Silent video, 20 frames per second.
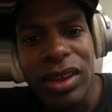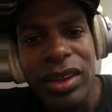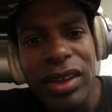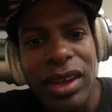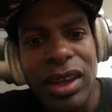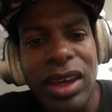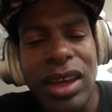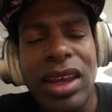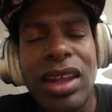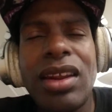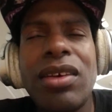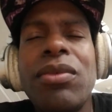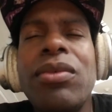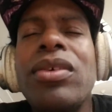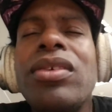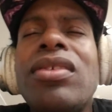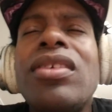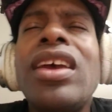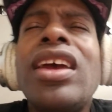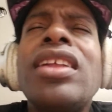and it
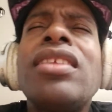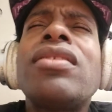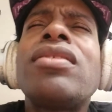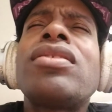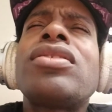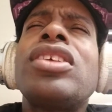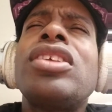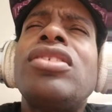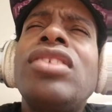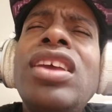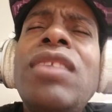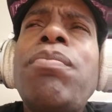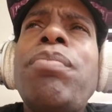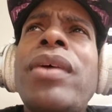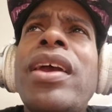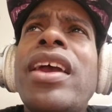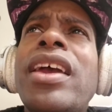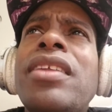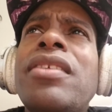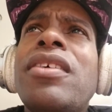was at the Deep
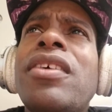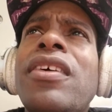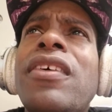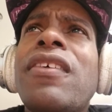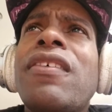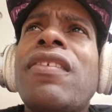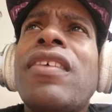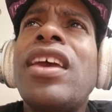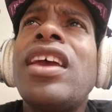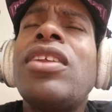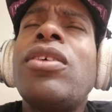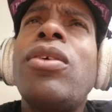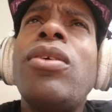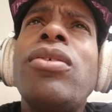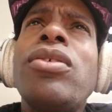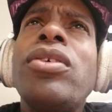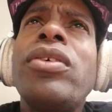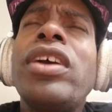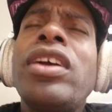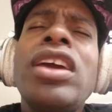End in
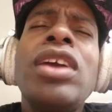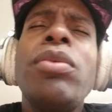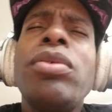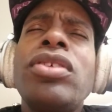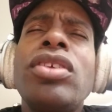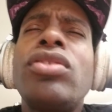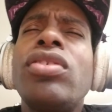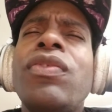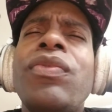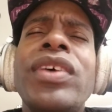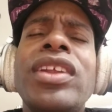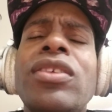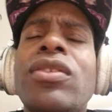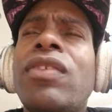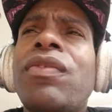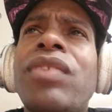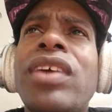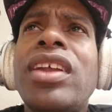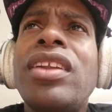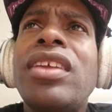Holo. It was a two-vendor
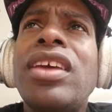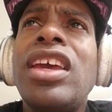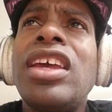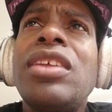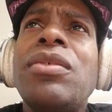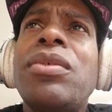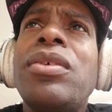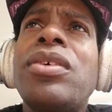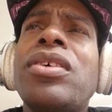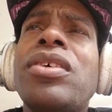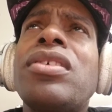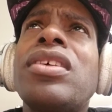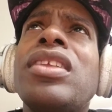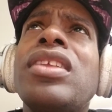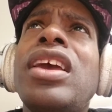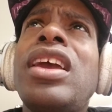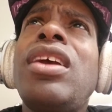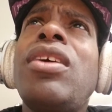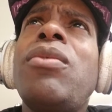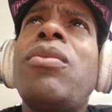event, and it was an
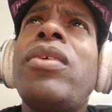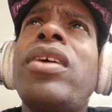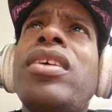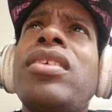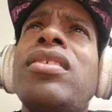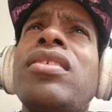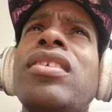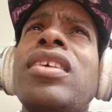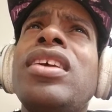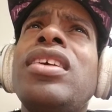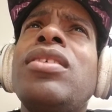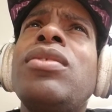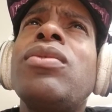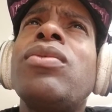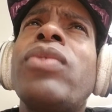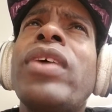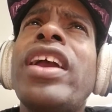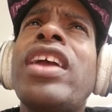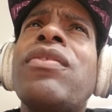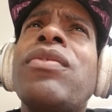NYC
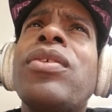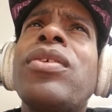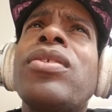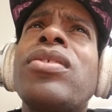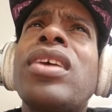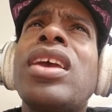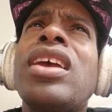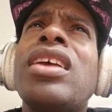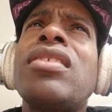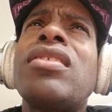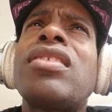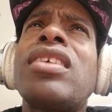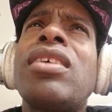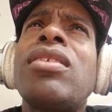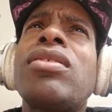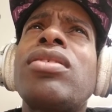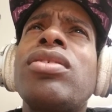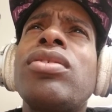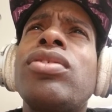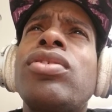Ravers and
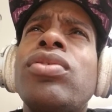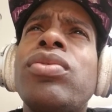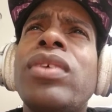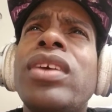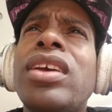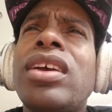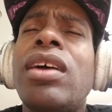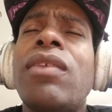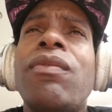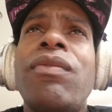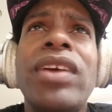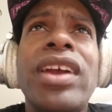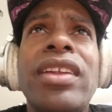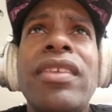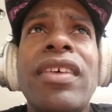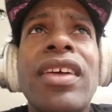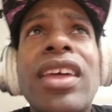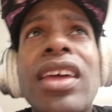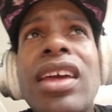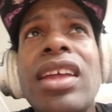Sound So Sweet event.
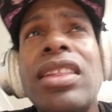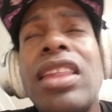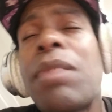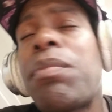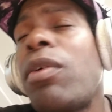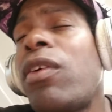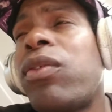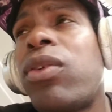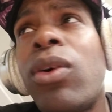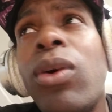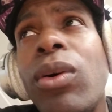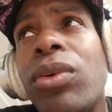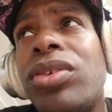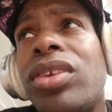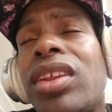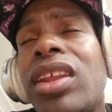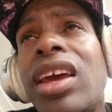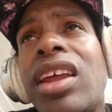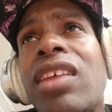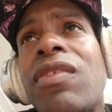They both
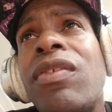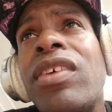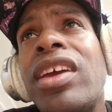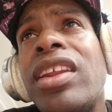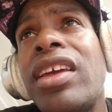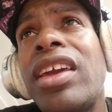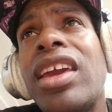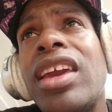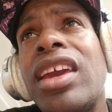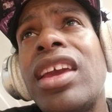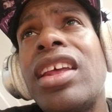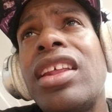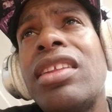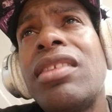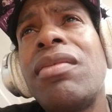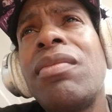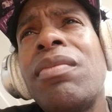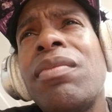hosted that event, and